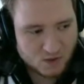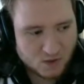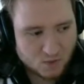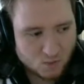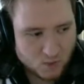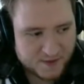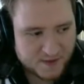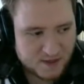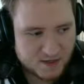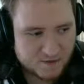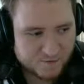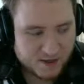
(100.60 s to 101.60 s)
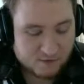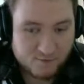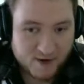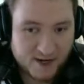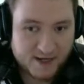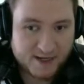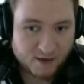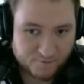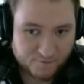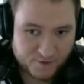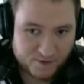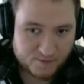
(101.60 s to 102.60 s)
whether you feel really
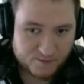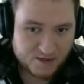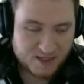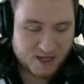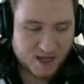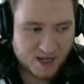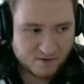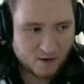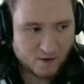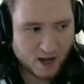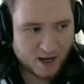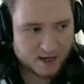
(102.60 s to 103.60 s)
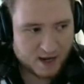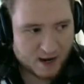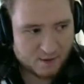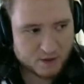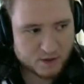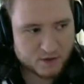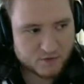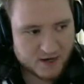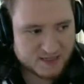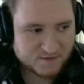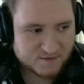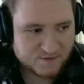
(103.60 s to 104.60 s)
confident with the hero and how
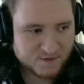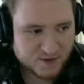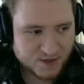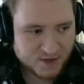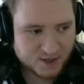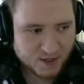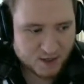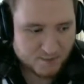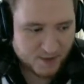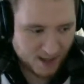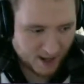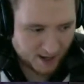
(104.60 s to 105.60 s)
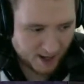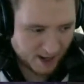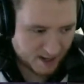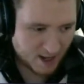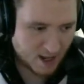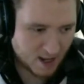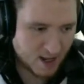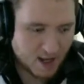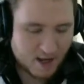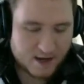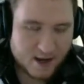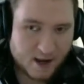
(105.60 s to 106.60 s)
aggressive you think you can be in lane.
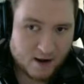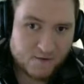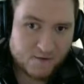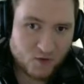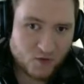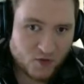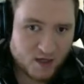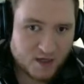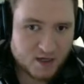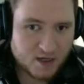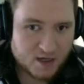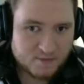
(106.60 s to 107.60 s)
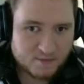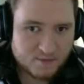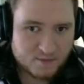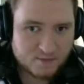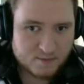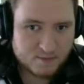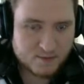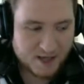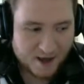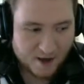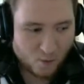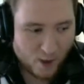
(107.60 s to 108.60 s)
Now if you think you can
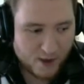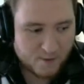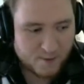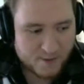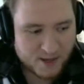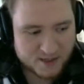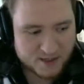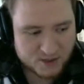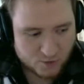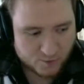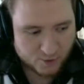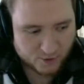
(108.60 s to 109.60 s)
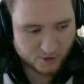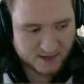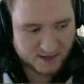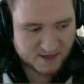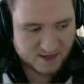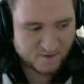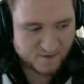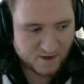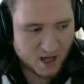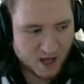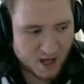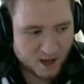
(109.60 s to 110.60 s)
get away with being super aggressive,
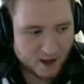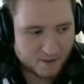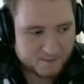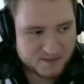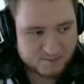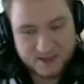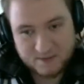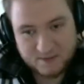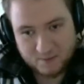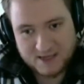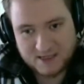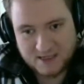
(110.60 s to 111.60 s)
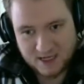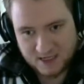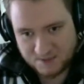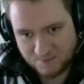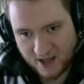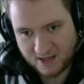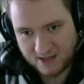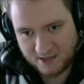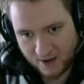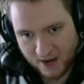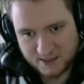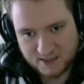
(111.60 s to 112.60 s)
Splinter Blast is better to
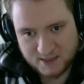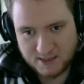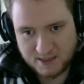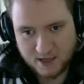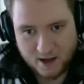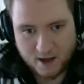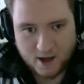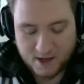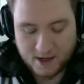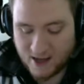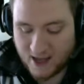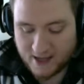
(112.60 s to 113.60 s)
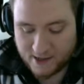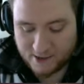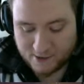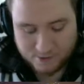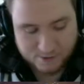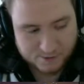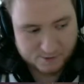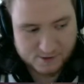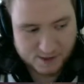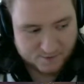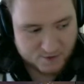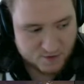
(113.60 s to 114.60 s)
max. It will
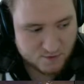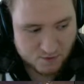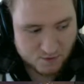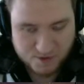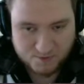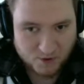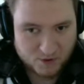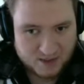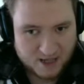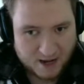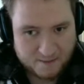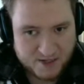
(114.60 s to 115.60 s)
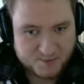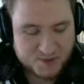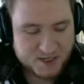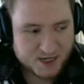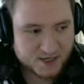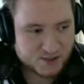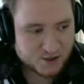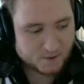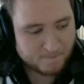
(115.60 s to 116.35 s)
give you much more damage potential.